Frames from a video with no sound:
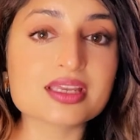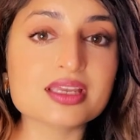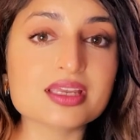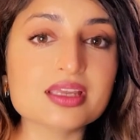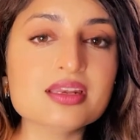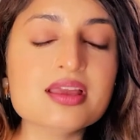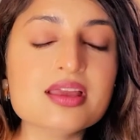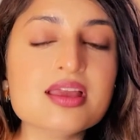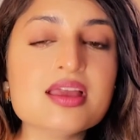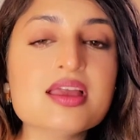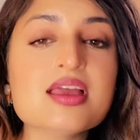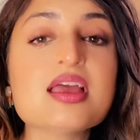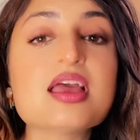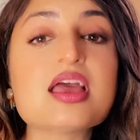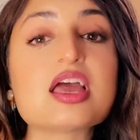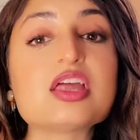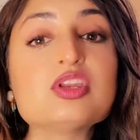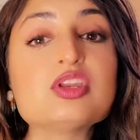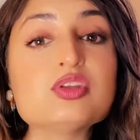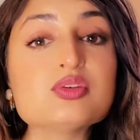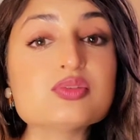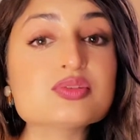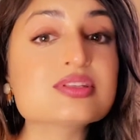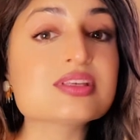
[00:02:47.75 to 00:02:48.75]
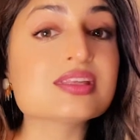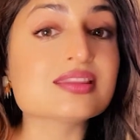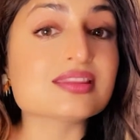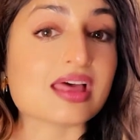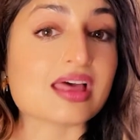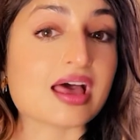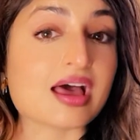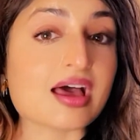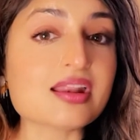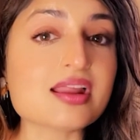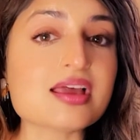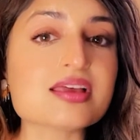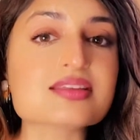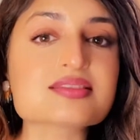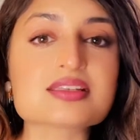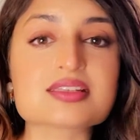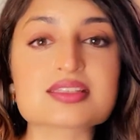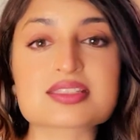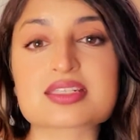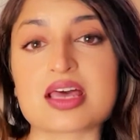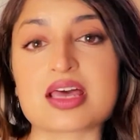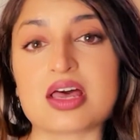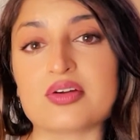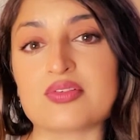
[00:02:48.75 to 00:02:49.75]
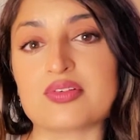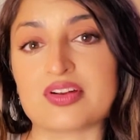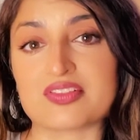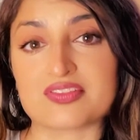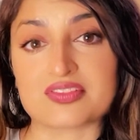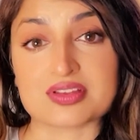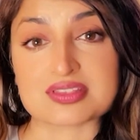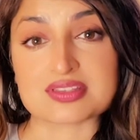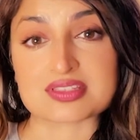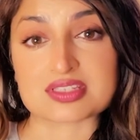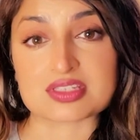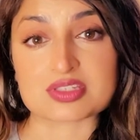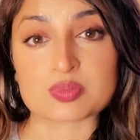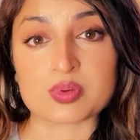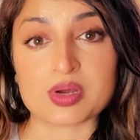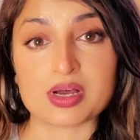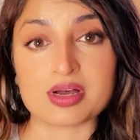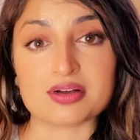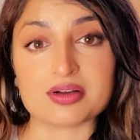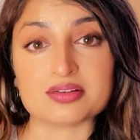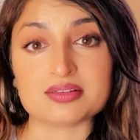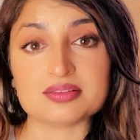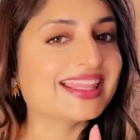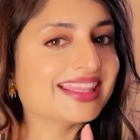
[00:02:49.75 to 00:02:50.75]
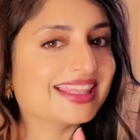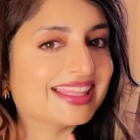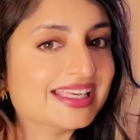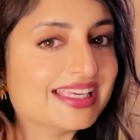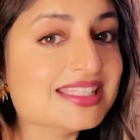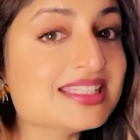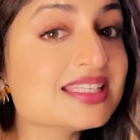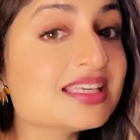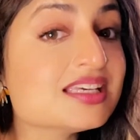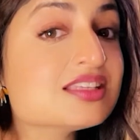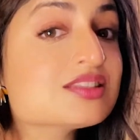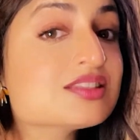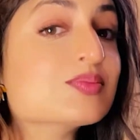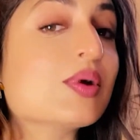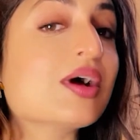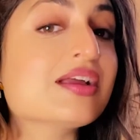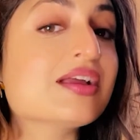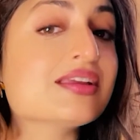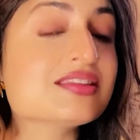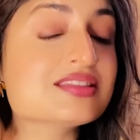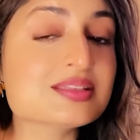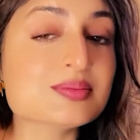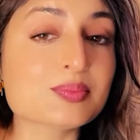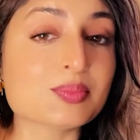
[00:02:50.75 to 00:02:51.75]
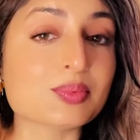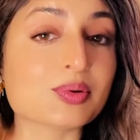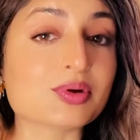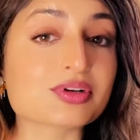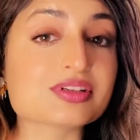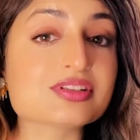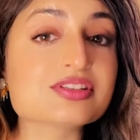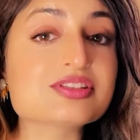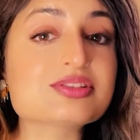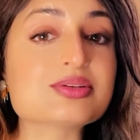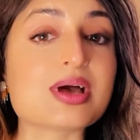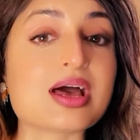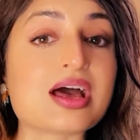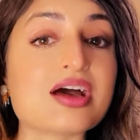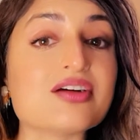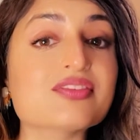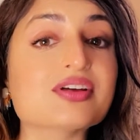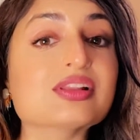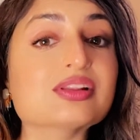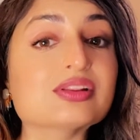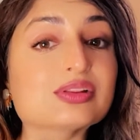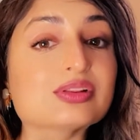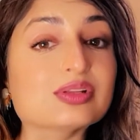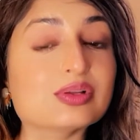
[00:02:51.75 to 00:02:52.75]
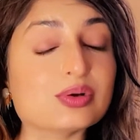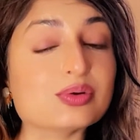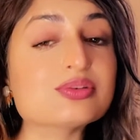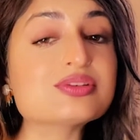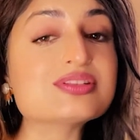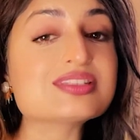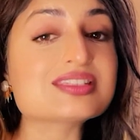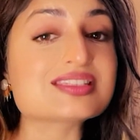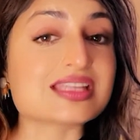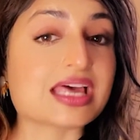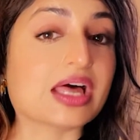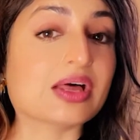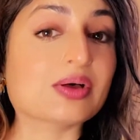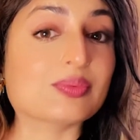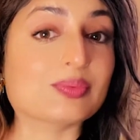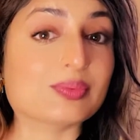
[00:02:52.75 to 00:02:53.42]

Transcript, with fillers: in and using that as a style reference as well. This is why it's important to have a low style